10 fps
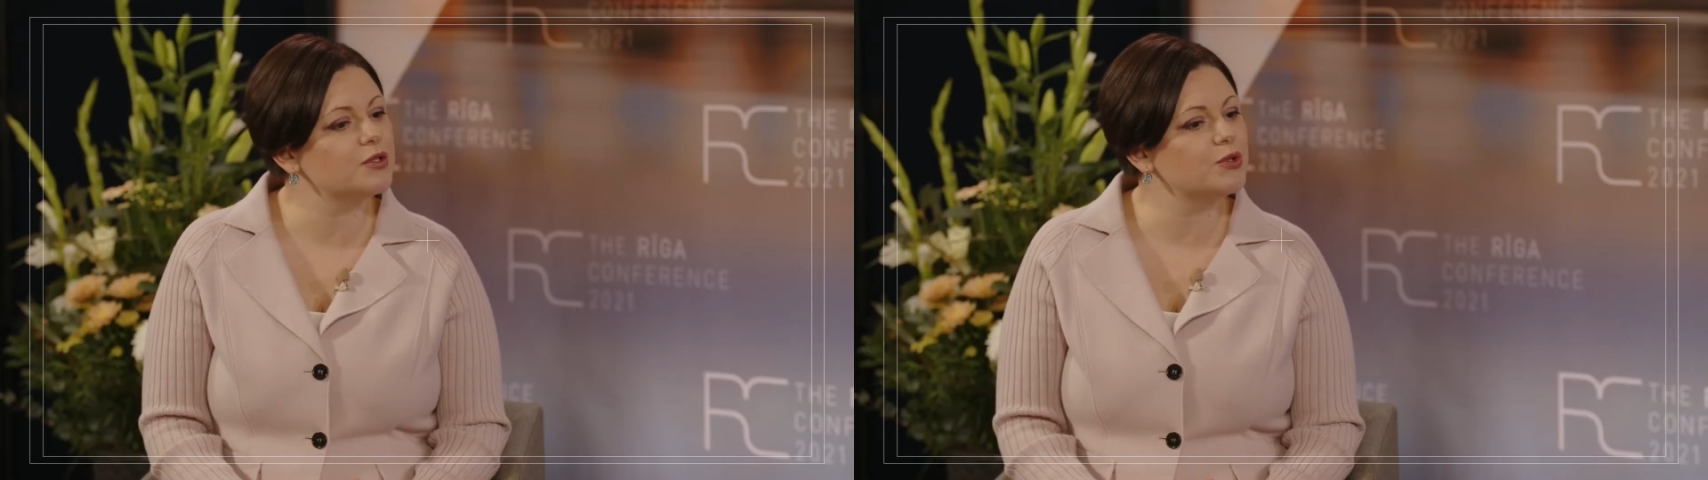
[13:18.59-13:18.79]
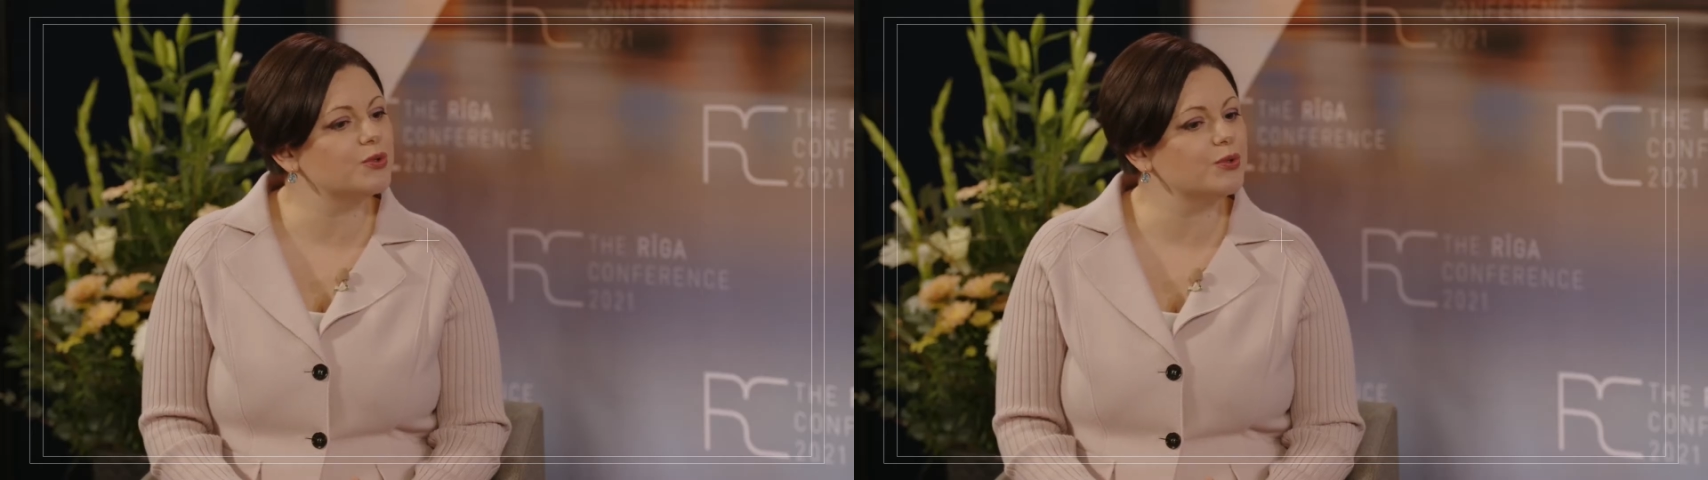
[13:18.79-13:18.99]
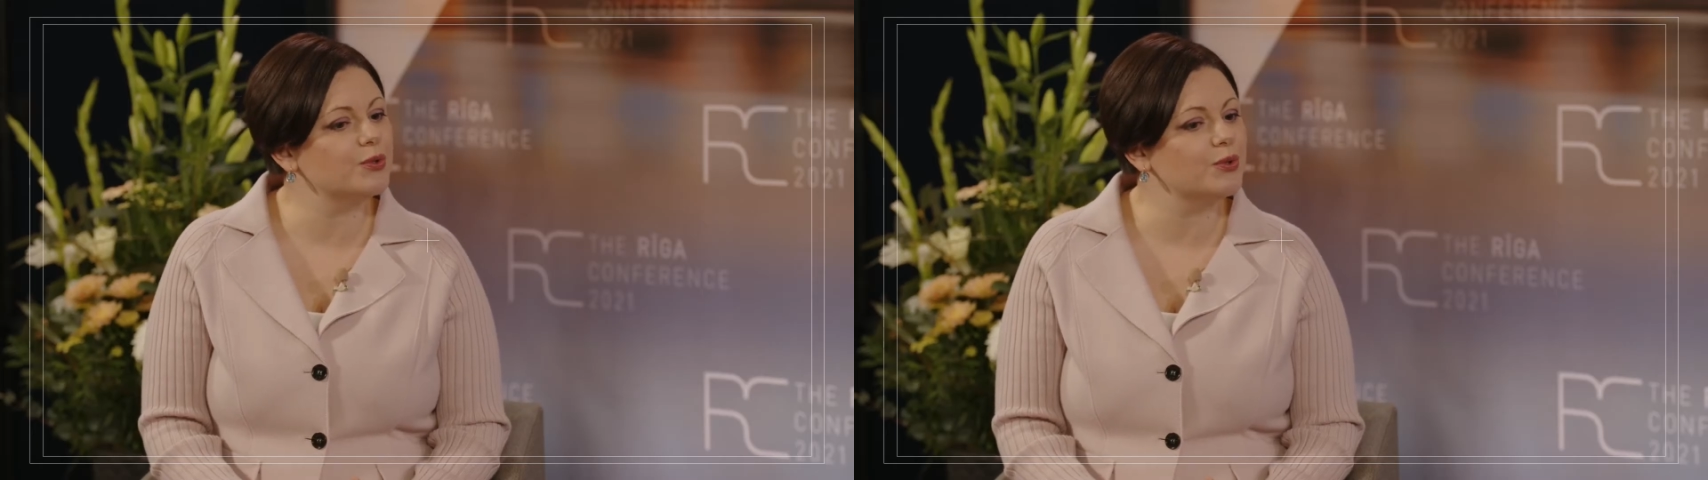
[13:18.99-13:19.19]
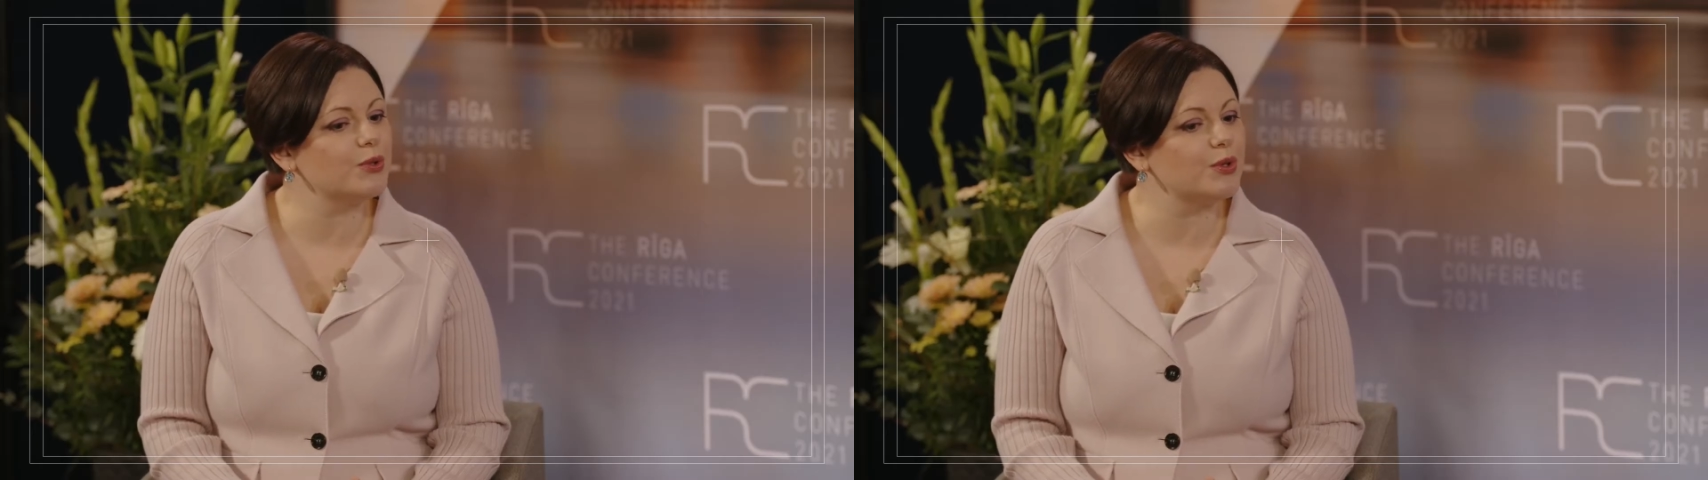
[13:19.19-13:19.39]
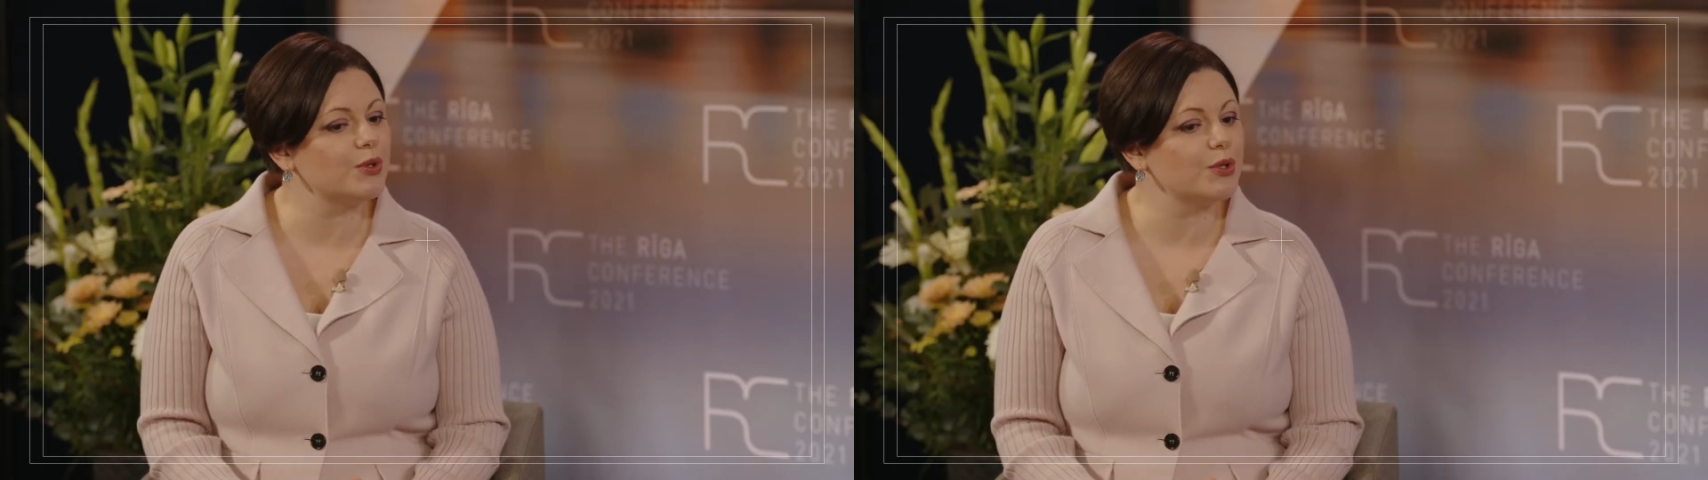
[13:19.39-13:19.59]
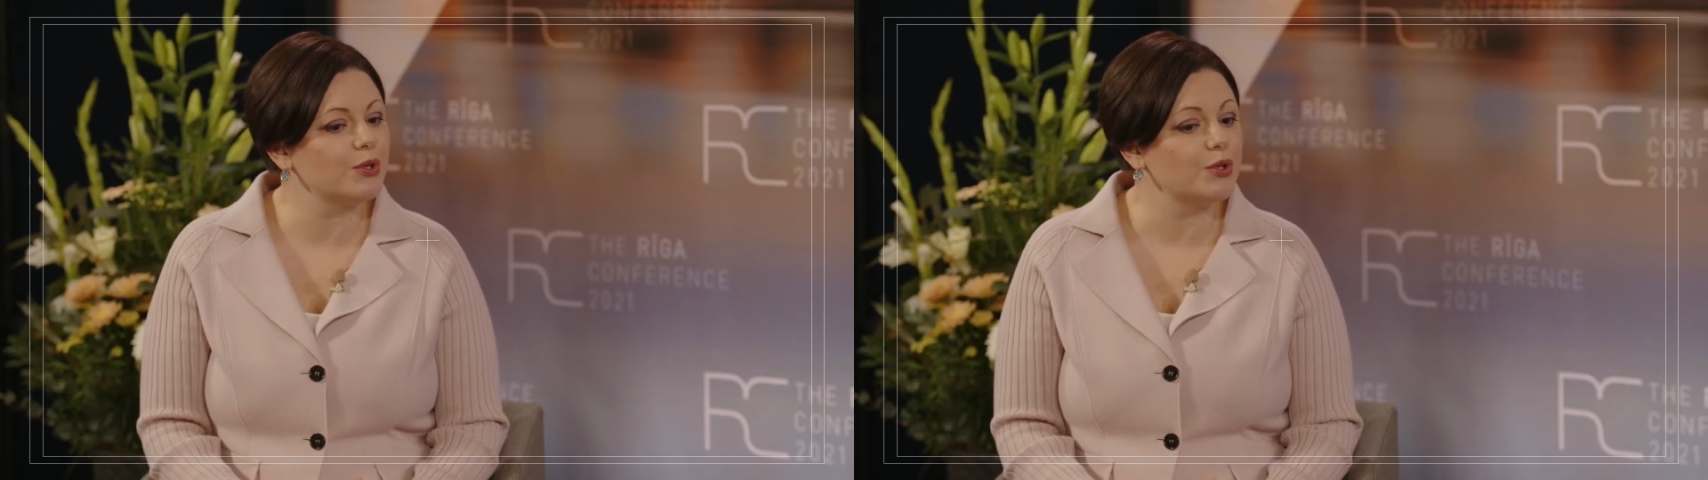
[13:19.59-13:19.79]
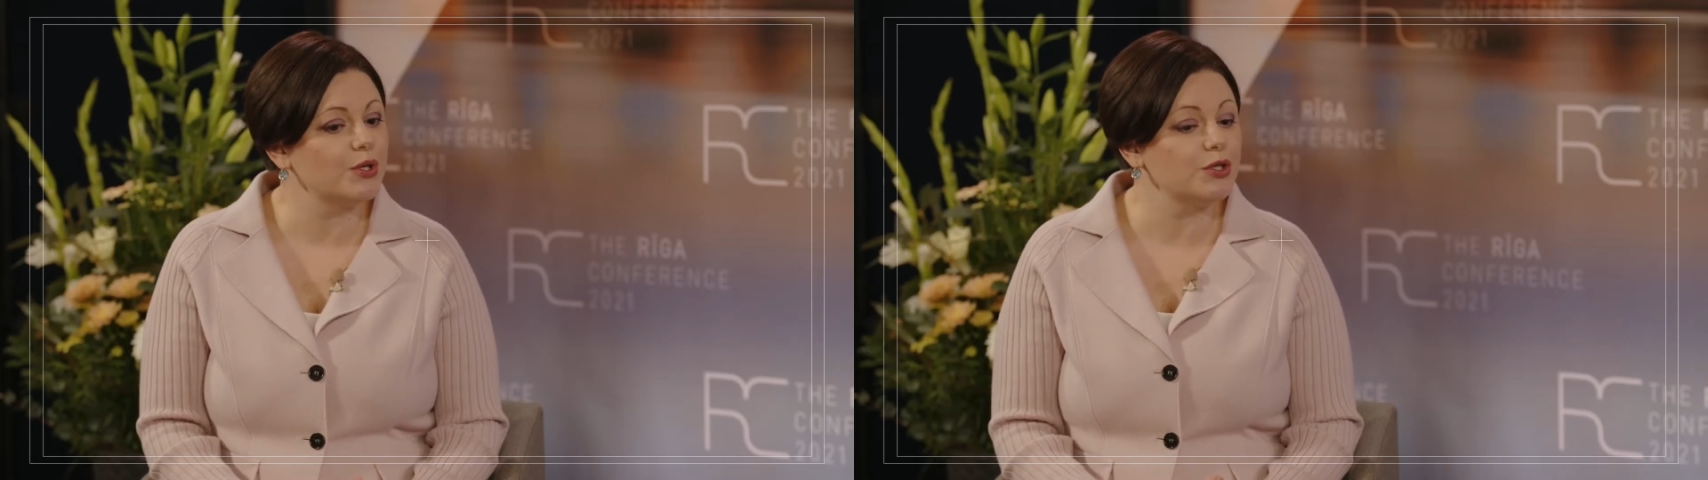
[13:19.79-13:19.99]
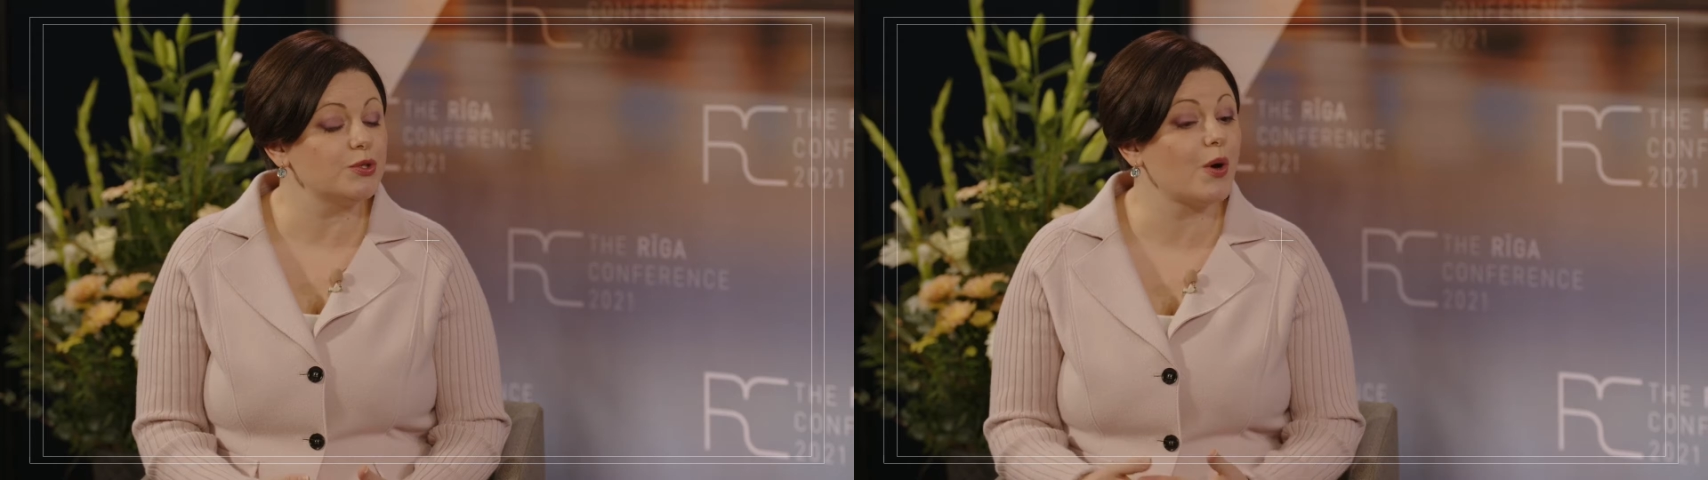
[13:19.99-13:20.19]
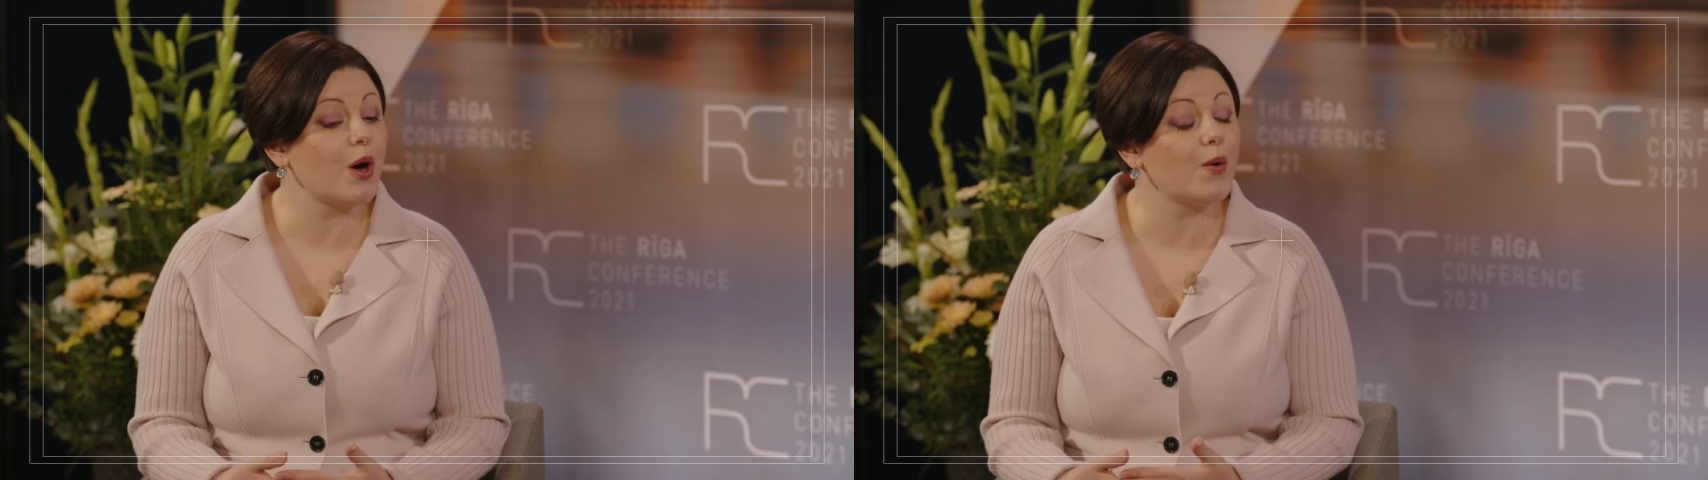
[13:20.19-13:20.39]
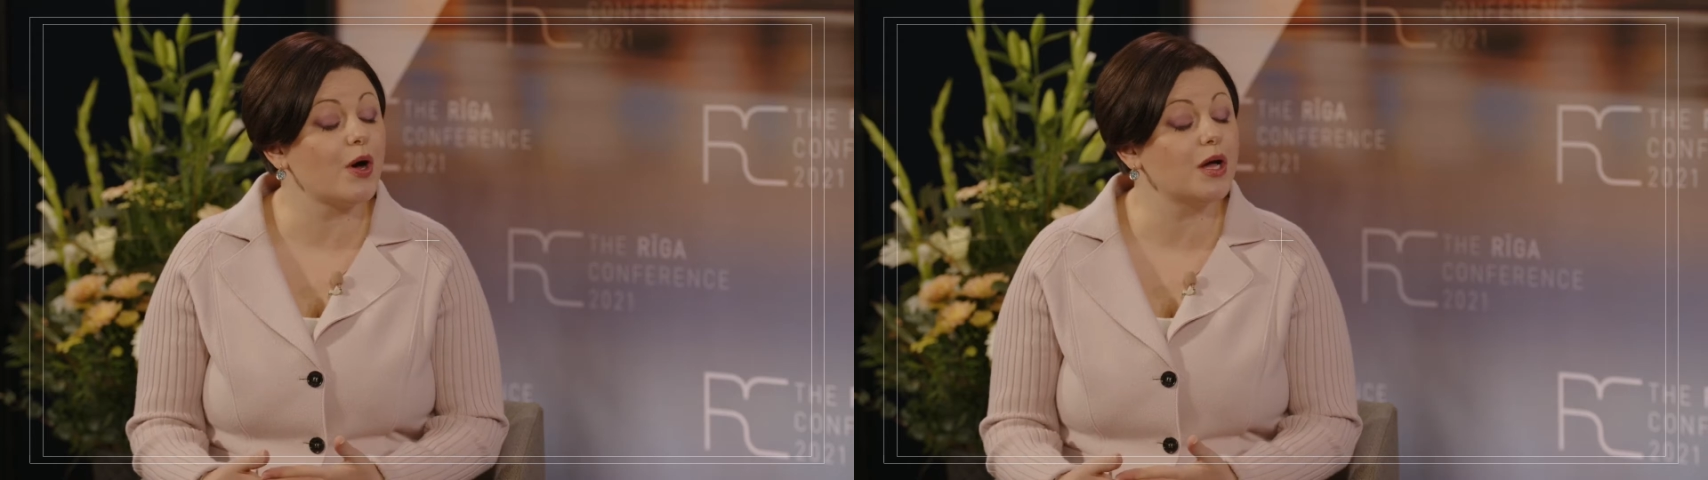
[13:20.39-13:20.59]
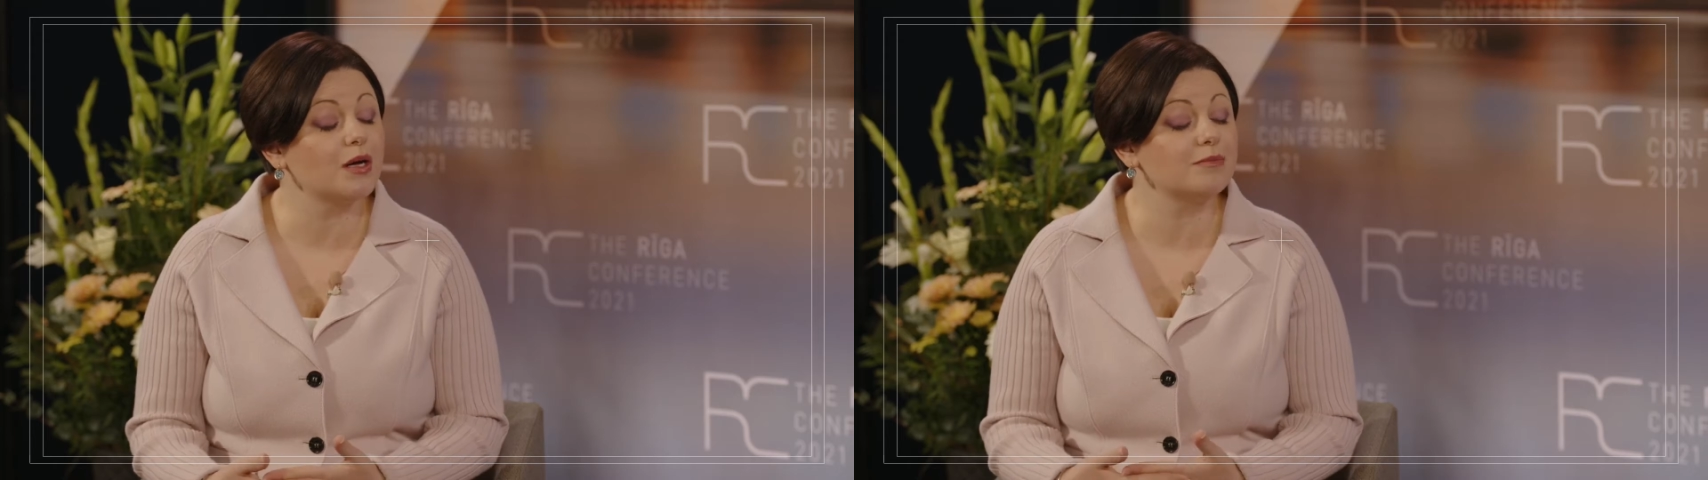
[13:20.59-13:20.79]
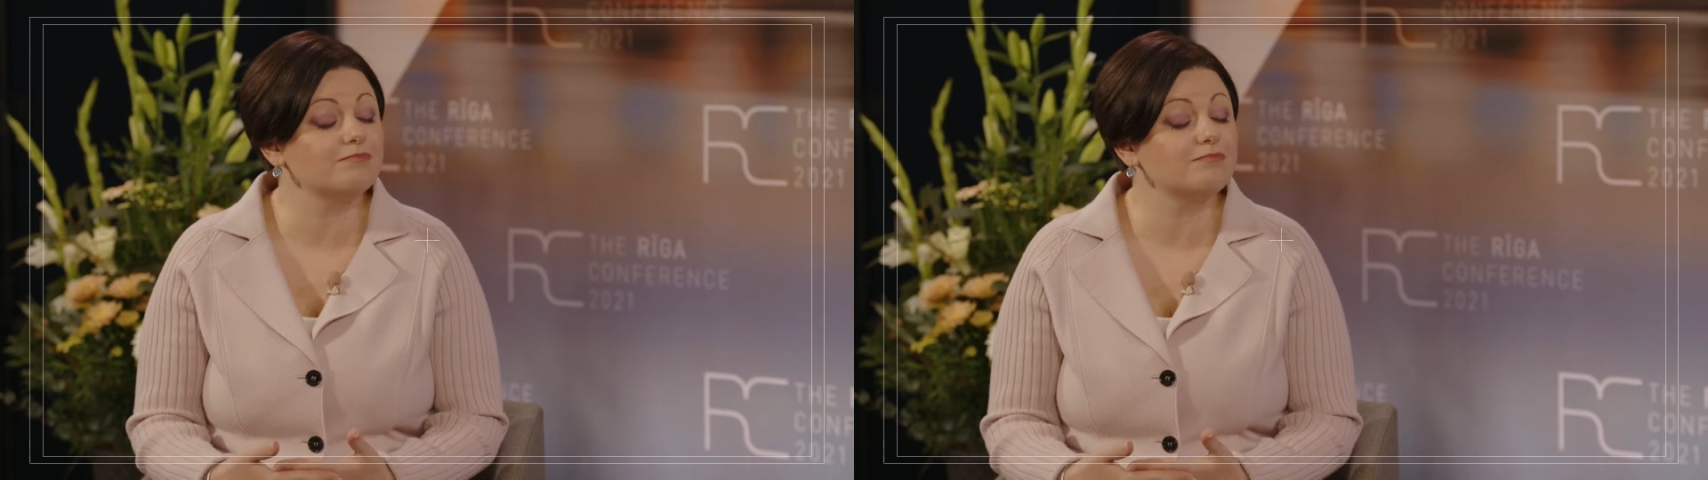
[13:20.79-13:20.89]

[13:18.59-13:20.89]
to our